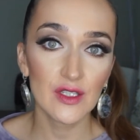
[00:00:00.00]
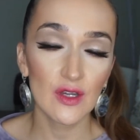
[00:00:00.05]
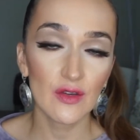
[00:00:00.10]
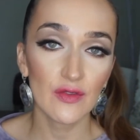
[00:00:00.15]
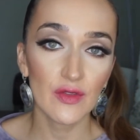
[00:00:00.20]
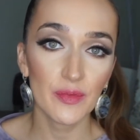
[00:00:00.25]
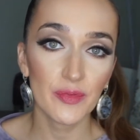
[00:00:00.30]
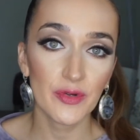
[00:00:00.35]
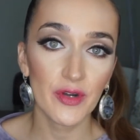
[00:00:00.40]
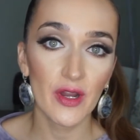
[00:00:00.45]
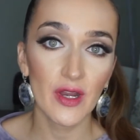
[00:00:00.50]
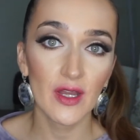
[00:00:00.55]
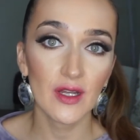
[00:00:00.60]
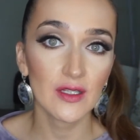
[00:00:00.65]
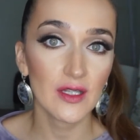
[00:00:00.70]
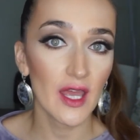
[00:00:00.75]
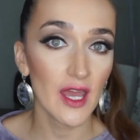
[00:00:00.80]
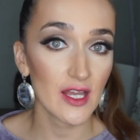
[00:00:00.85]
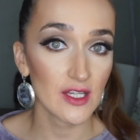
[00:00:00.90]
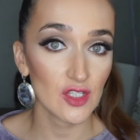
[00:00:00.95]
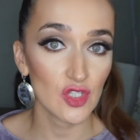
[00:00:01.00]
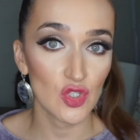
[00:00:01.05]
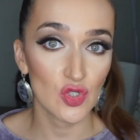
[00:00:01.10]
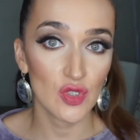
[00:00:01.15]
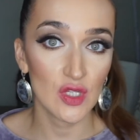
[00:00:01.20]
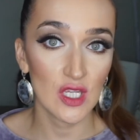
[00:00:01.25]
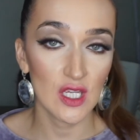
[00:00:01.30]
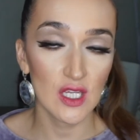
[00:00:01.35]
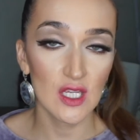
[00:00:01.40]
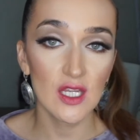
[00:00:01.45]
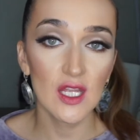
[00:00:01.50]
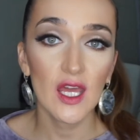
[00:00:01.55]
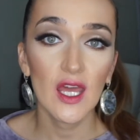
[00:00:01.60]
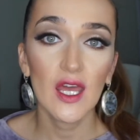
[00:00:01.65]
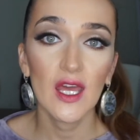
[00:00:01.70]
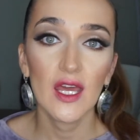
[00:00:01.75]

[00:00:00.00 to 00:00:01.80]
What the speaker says: of the product as you need.